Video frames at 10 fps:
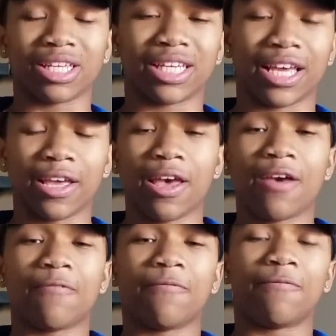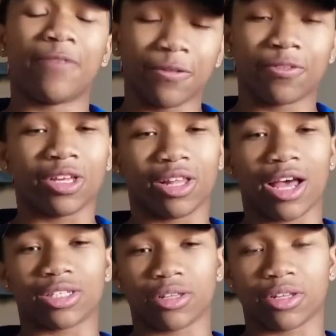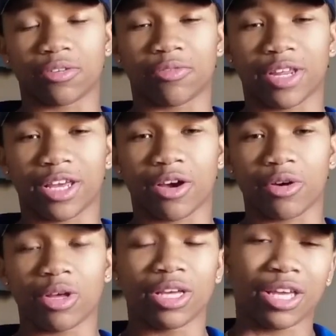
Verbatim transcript: Let's hit 50 likes on this video.